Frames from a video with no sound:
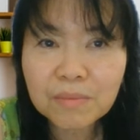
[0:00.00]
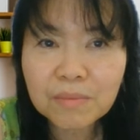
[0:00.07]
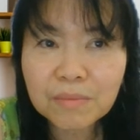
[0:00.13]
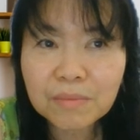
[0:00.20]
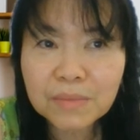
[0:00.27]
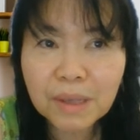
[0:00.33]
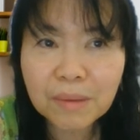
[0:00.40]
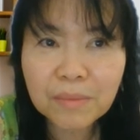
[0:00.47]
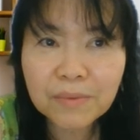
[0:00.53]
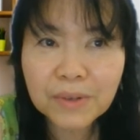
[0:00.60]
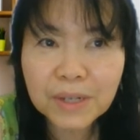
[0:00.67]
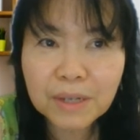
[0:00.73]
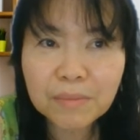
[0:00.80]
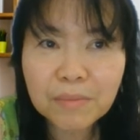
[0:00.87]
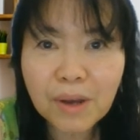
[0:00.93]
Some of
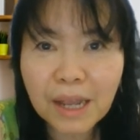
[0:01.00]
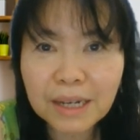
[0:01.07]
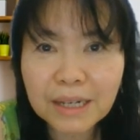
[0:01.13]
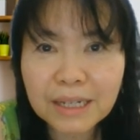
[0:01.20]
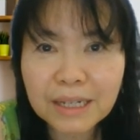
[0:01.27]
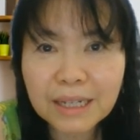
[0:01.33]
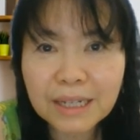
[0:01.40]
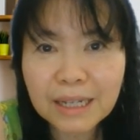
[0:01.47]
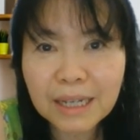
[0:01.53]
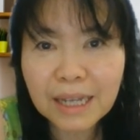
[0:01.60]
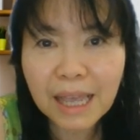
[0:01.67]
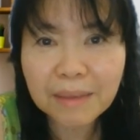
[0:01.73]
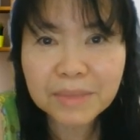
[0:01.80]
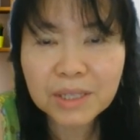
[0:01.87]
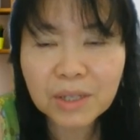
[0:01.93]
furthermore under
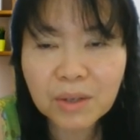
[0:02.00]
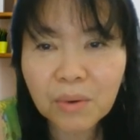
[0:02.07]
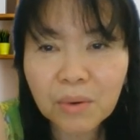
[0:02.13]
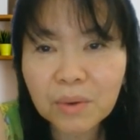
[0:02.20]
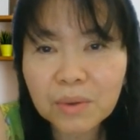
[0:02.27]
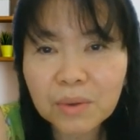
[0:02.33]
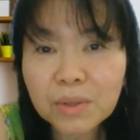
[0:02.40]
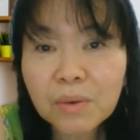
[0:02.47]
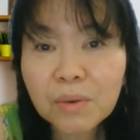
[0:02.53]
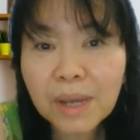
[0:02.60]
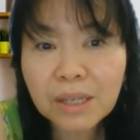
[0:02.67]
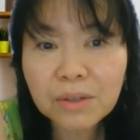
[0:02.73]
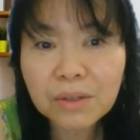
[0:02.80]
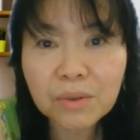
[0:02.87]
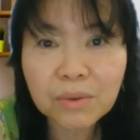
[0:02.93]
MCO. So what
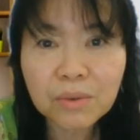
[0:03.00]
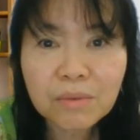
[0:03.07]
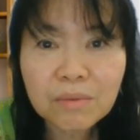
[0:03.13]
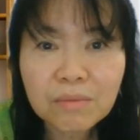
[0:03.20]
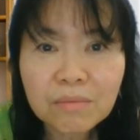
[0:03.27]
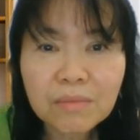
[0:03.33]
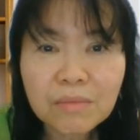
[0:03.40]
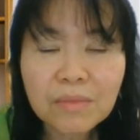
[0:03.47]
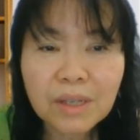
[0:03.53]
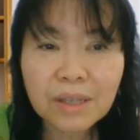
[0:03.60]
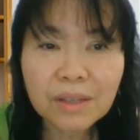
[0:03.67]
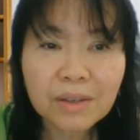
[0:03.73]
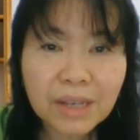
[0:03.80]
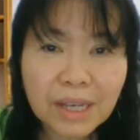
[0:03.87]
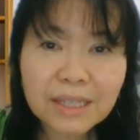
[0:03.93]
you do,
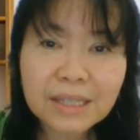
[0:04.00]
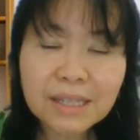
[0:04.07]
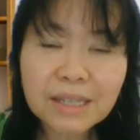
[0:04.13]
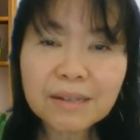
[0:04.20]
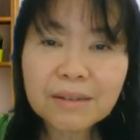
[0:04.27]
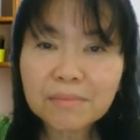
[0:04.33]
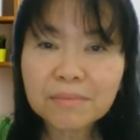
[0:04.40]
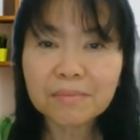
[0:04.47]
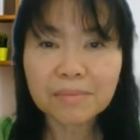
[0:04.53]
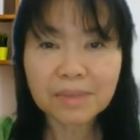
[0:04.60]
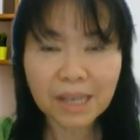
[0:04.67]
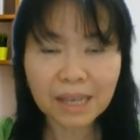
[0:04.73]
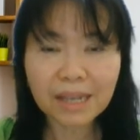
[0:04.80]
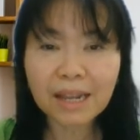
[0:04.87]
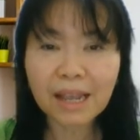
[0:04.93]
you can still
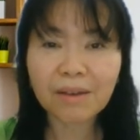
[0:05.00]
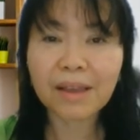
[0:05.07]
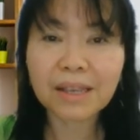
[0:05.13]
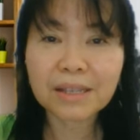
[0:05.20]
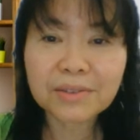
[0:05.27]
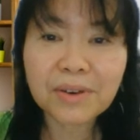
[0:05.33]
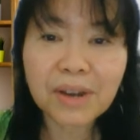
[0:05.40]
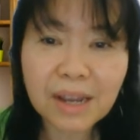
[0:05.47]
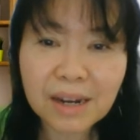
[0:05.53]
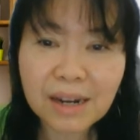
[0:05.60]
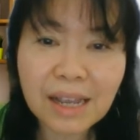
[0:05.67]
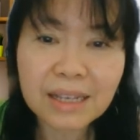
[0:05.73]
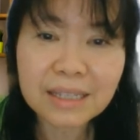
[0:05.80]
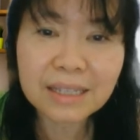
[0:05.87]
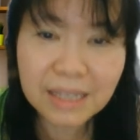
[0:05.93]
carry out extra
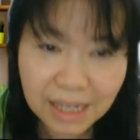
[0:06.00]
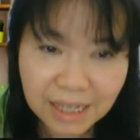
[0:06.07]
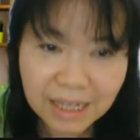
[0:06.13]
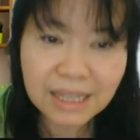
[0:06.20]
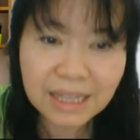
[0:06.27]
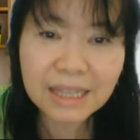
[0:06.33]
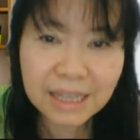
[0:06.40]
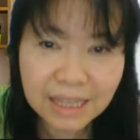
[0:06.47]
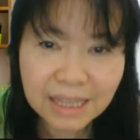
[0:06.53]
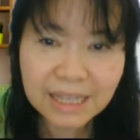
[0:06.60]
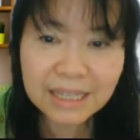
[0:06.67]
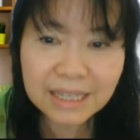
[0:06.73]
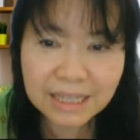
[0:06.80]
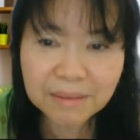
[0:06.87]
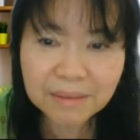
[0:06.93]
class in
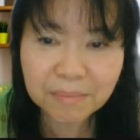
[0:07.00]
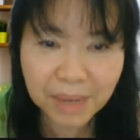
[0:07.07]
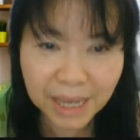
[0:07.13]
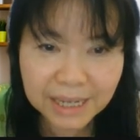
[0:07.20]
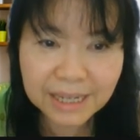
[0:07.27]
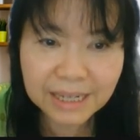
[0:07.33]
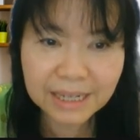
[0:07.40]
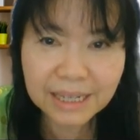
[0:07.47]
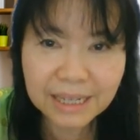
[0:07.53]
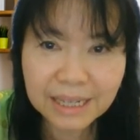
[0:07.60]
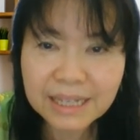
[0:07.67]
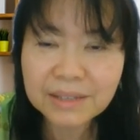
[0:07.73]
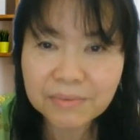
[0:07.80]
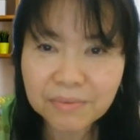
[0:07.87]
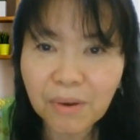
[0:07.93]
this manner, in
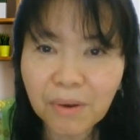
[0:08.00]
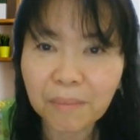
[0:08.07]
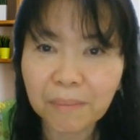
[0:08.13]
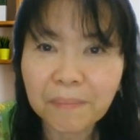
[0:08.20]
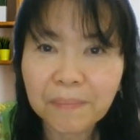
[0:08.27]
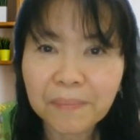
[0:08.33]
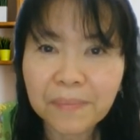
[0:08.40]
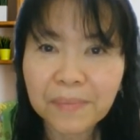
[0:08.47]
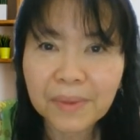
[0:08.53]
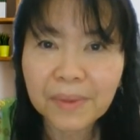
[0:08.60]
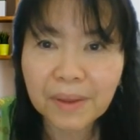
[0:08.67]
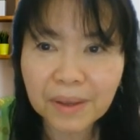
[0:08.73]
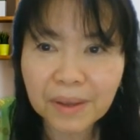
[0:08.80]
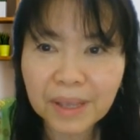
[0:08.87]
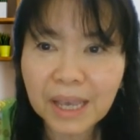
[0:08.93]
this form.
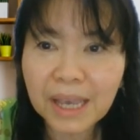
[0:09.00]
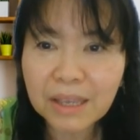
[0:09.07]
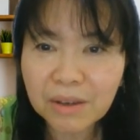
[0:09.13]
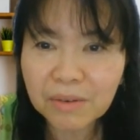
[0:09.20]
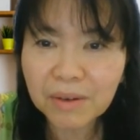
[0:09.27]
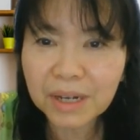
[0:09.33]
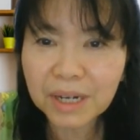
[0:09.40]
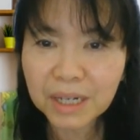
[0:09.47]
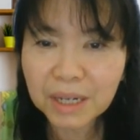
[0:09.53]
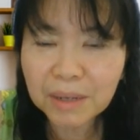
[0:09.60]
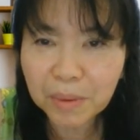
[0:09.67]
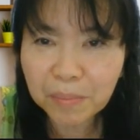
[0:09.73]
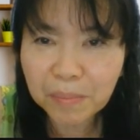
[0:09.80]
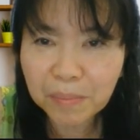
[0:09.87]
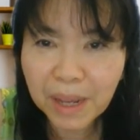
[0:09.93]
Okay, you already
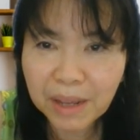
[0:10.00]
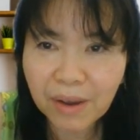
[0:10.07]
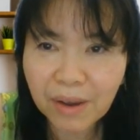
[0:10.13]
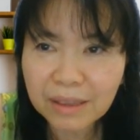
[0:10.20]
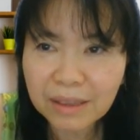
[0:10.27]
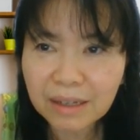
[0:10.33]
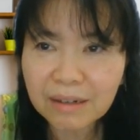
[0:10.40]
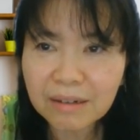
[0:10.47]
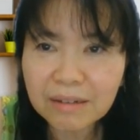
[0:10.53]
prepare your article